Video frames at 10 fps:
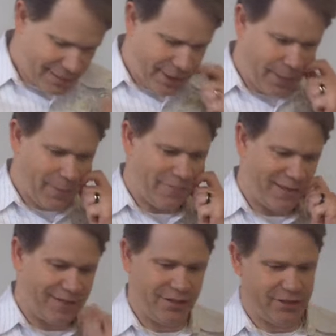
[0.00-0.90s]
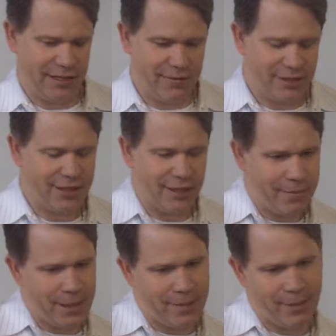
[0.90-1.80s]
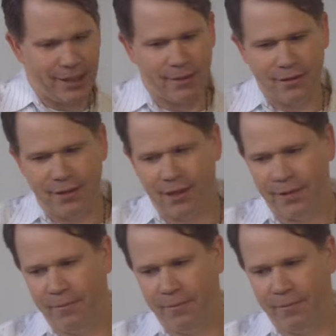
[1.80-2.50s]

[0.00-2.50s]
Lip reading: seminary professors, and he was telling me about